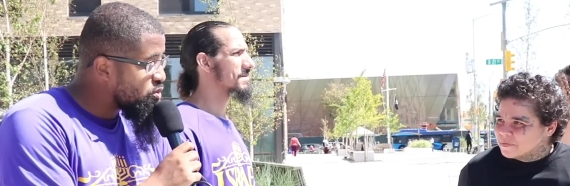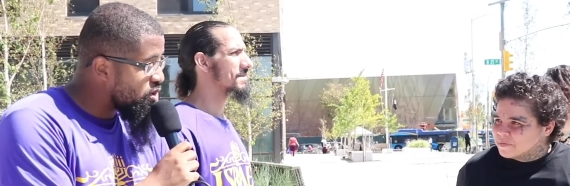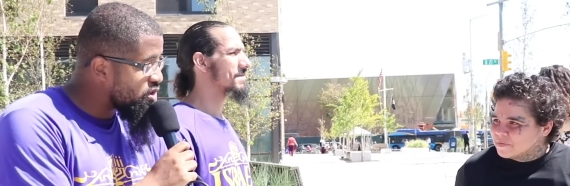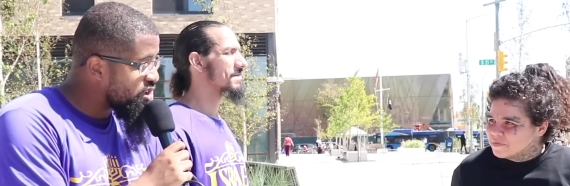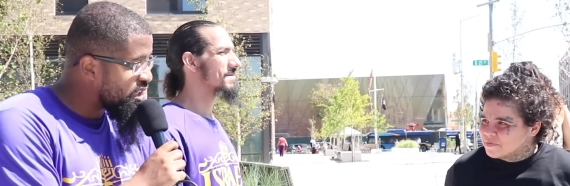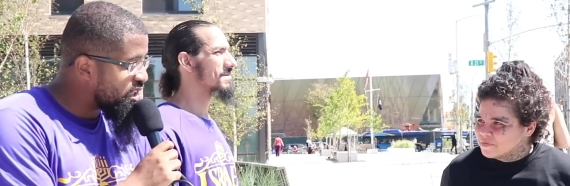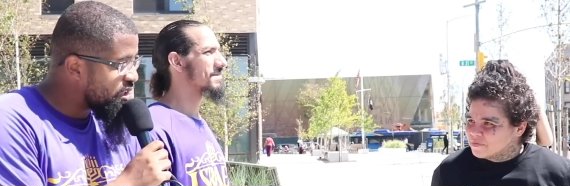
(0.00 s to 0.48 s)

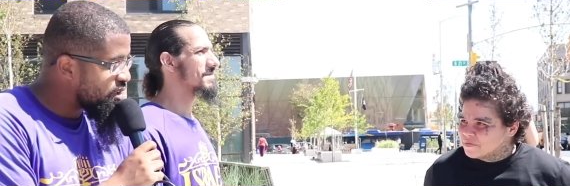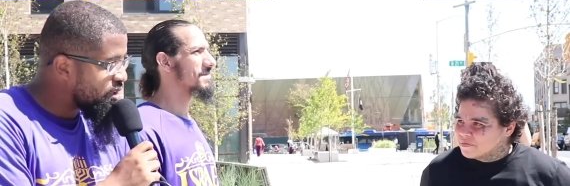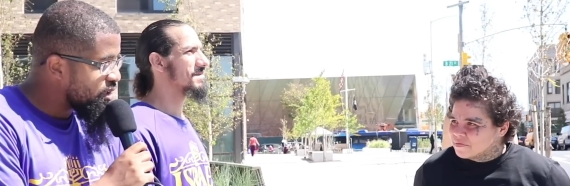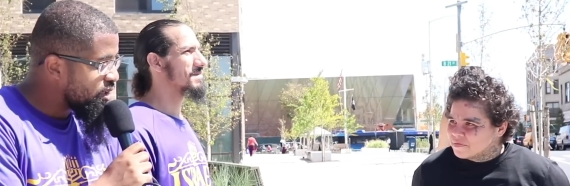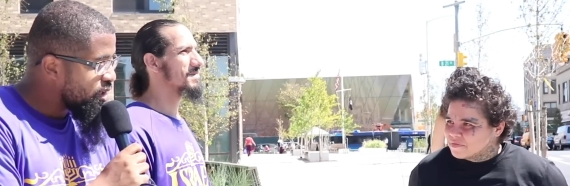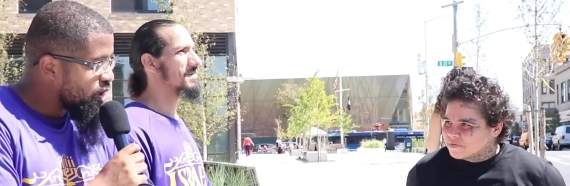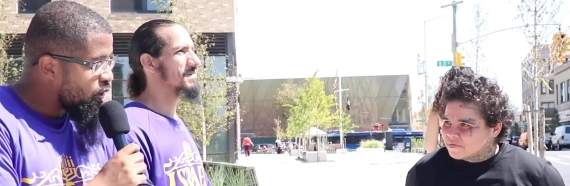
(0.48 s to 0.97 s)

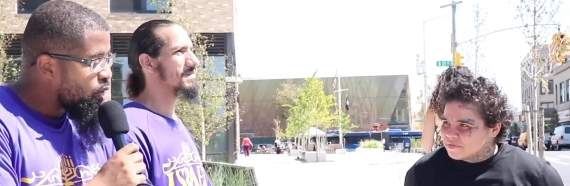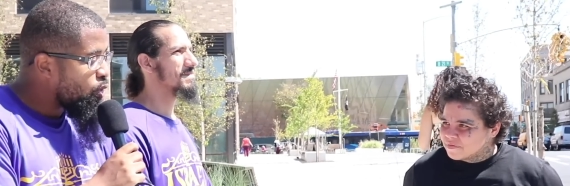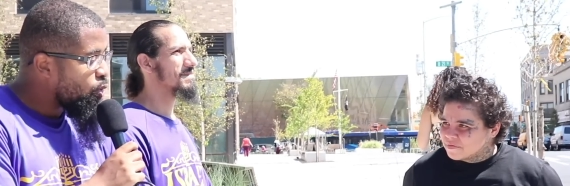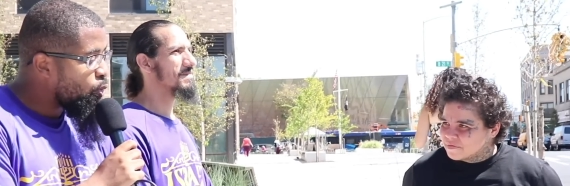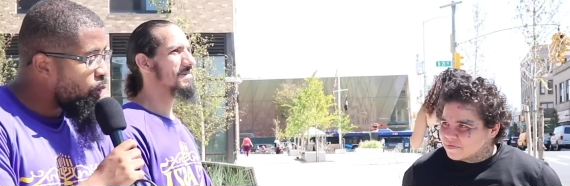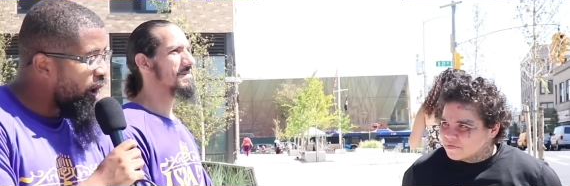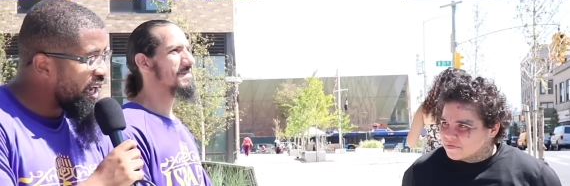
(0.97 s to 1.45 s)

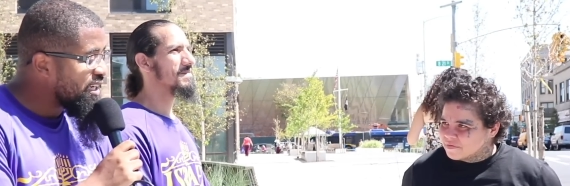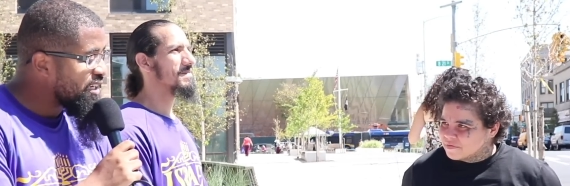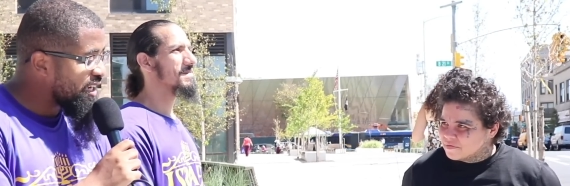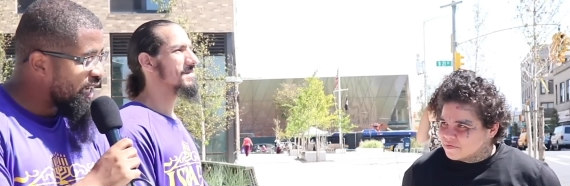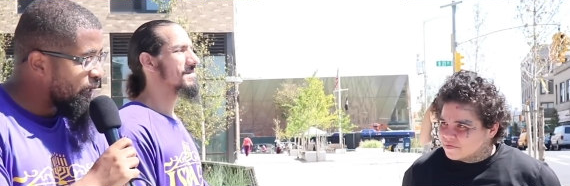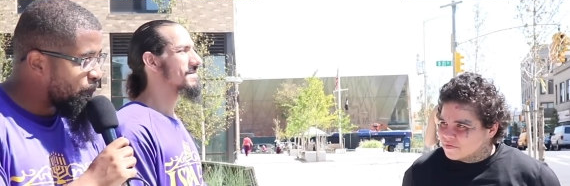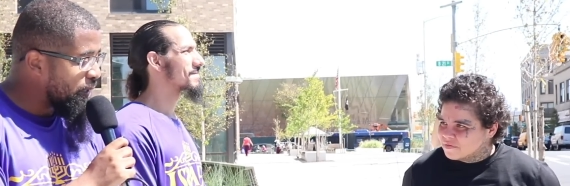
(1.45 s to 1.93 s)
Speaker 1: community,
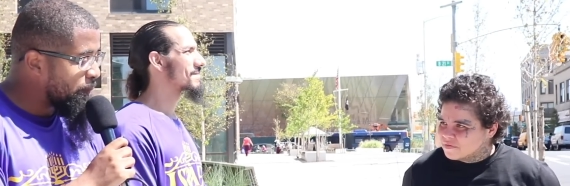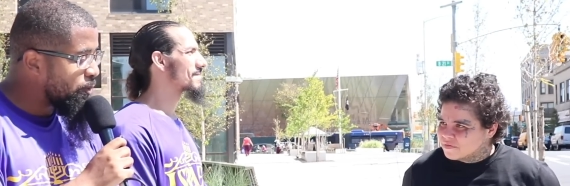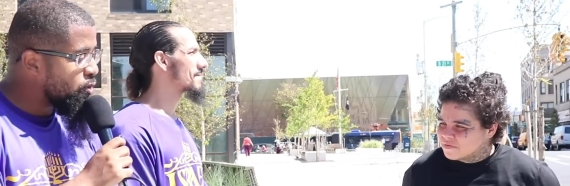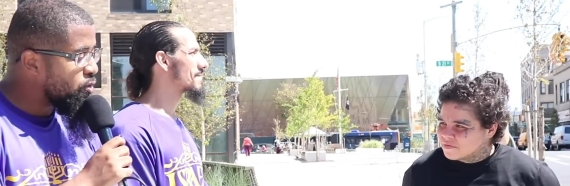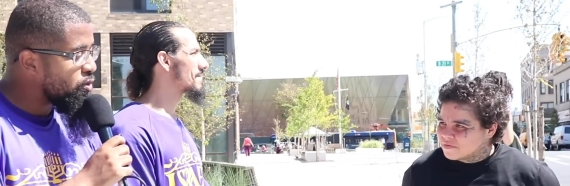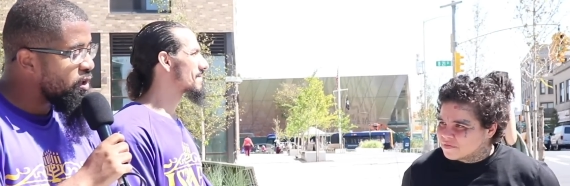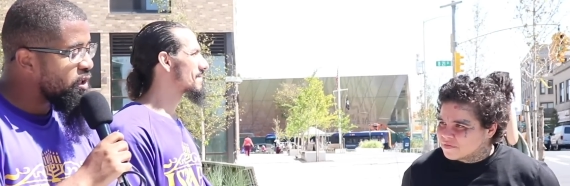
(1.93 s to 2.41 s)
white gay
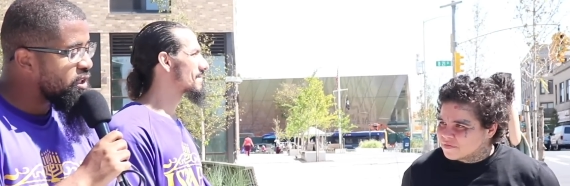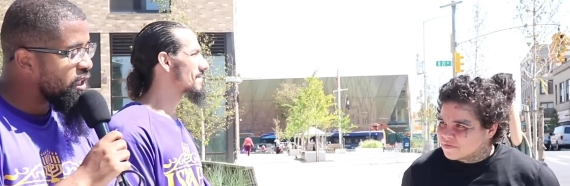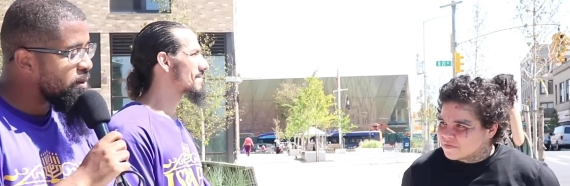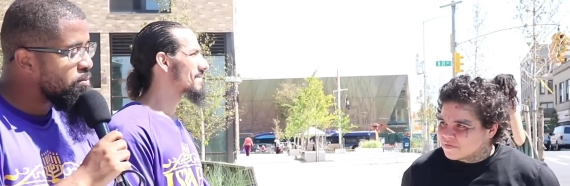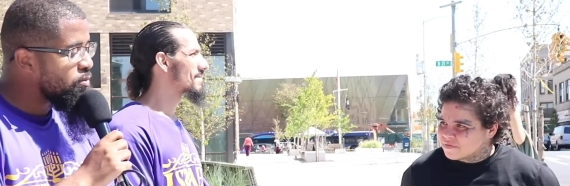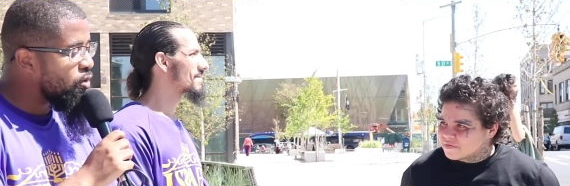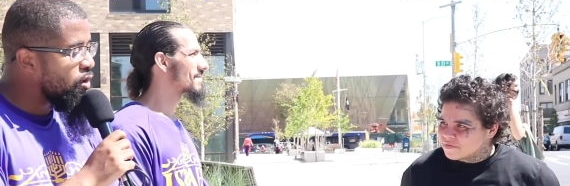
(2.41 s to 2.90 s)
people
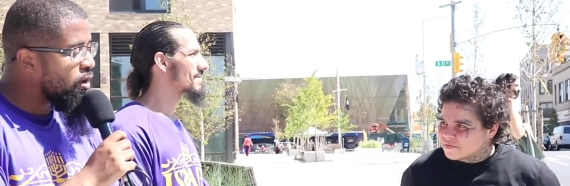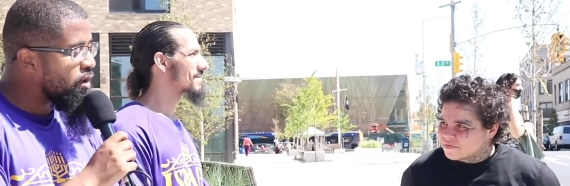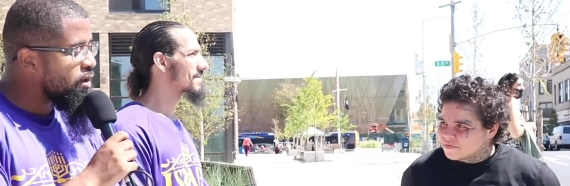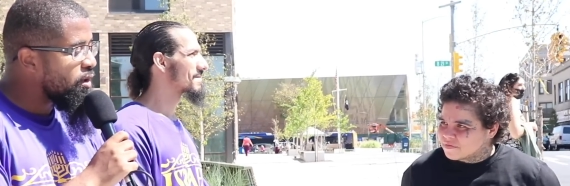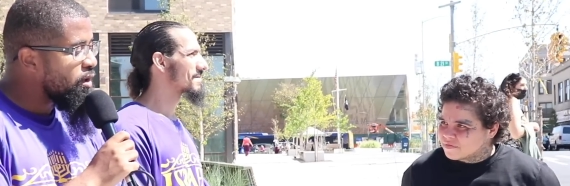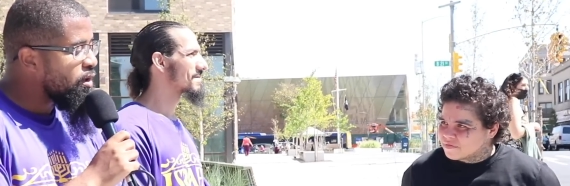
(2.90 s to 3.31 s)
get more